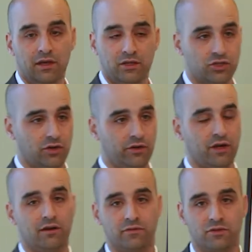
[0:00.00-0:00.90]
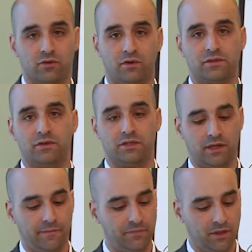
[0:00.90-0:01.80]
Start your conference calls on
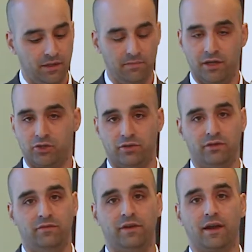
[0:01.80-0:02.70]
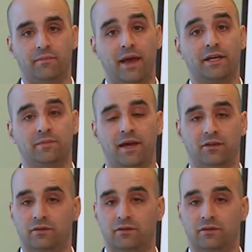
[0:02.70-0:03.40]
time. Make sure that if you've got them back-to-back,